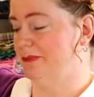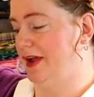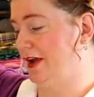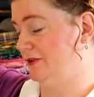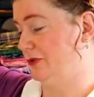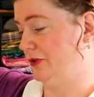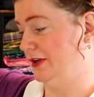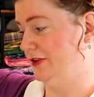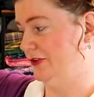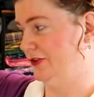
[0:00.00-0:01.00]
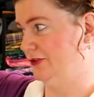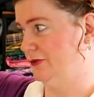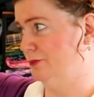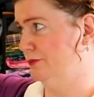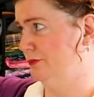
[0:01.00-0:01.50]
I've worn it
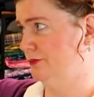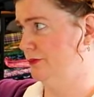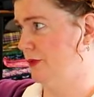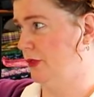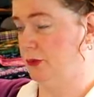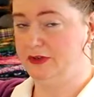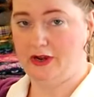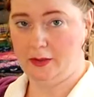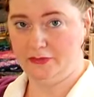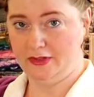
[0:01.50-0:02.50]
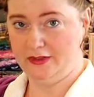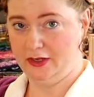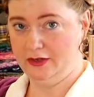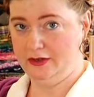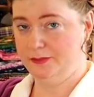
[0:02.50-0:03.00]
3 times, I
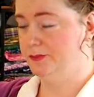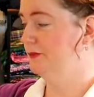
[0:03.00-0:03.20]
think,